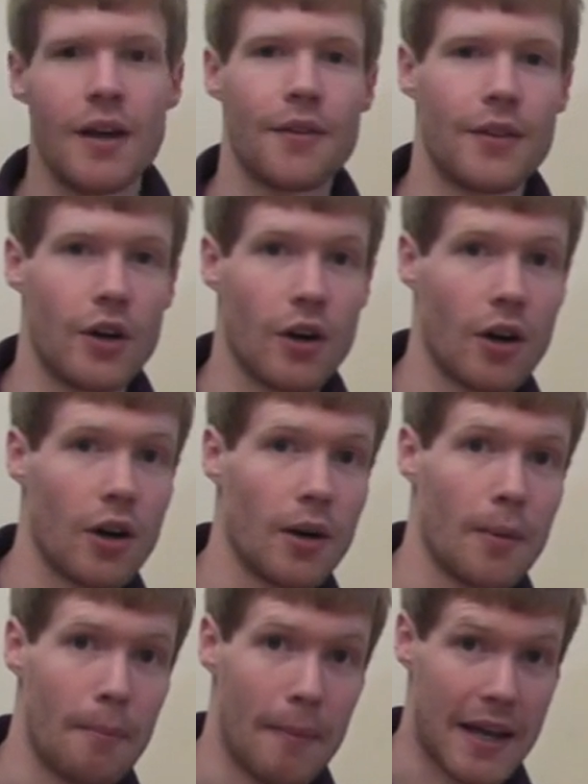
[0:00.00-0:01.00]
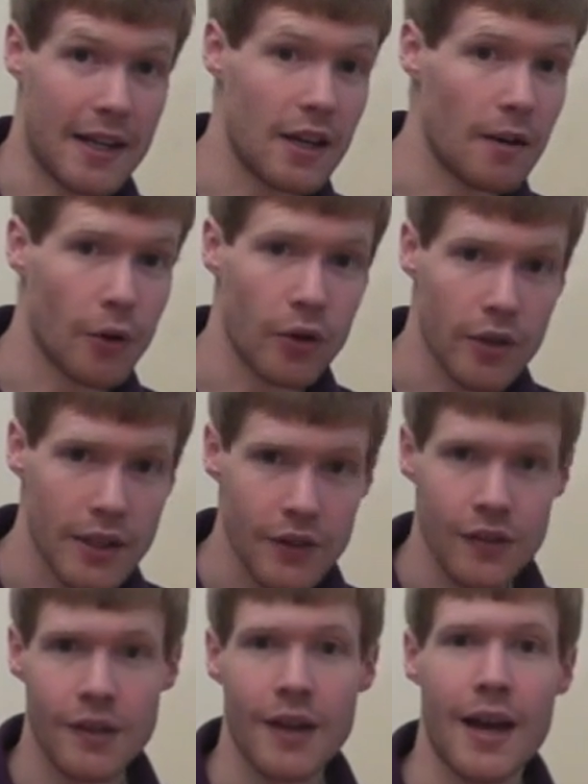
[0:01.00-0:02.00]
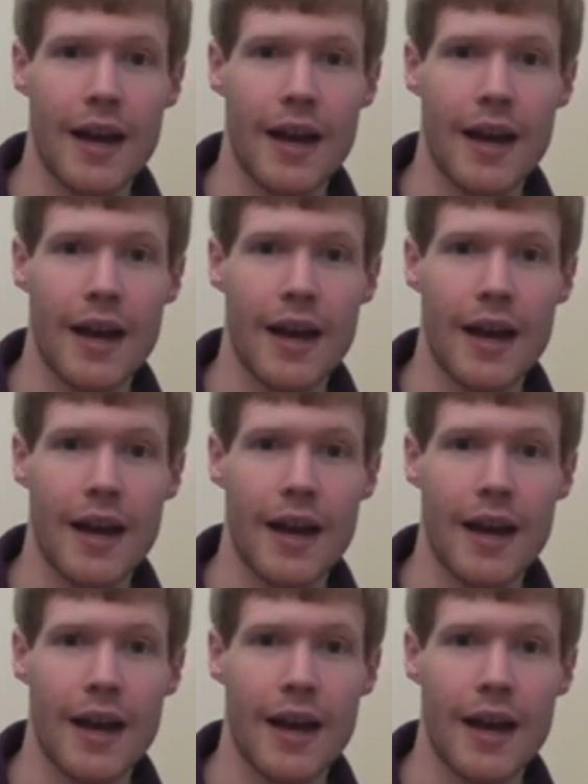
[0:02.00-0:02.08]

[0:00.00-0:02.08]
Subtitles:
there are many immigrants,